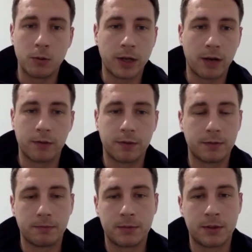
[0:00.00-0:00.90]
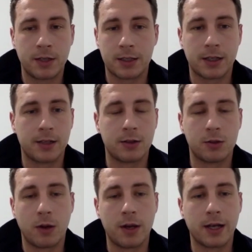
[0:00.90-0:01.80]
We have 16 to
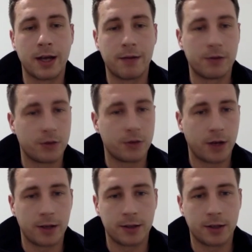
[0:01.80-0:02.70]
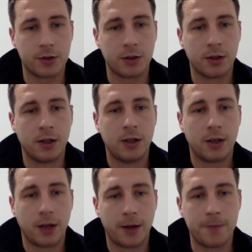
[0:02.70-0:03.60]
20 at every training session,
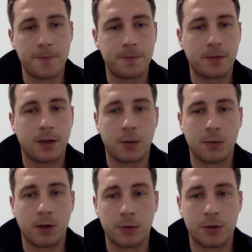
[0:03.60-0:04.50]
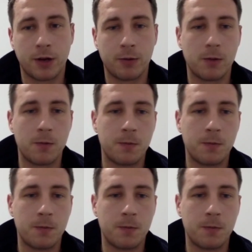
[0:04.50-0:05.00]
and we train well.